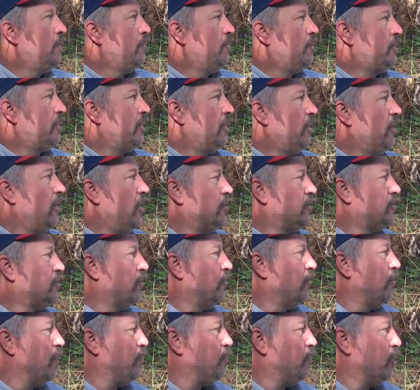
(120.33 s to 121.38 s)
but they'll also
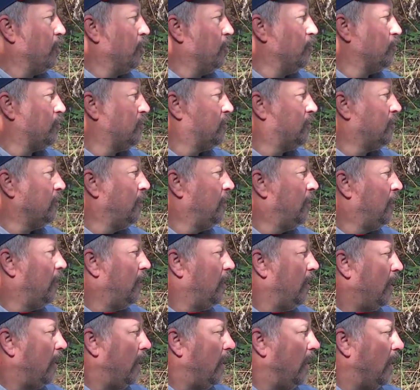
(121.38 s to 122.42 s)
reproduce
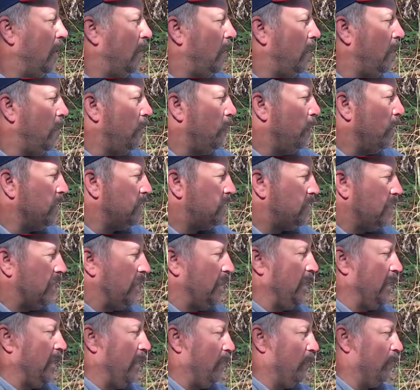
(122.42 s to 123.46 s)
by
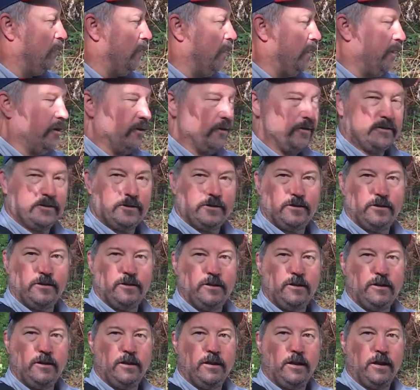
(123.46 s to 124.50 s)
setting out runners
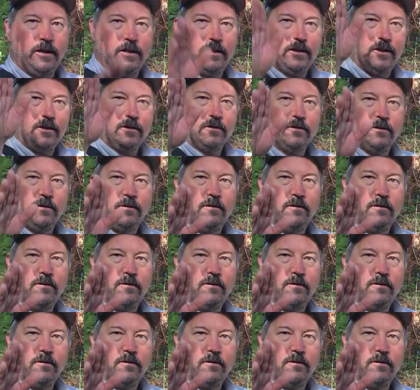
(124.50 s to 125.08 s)
and then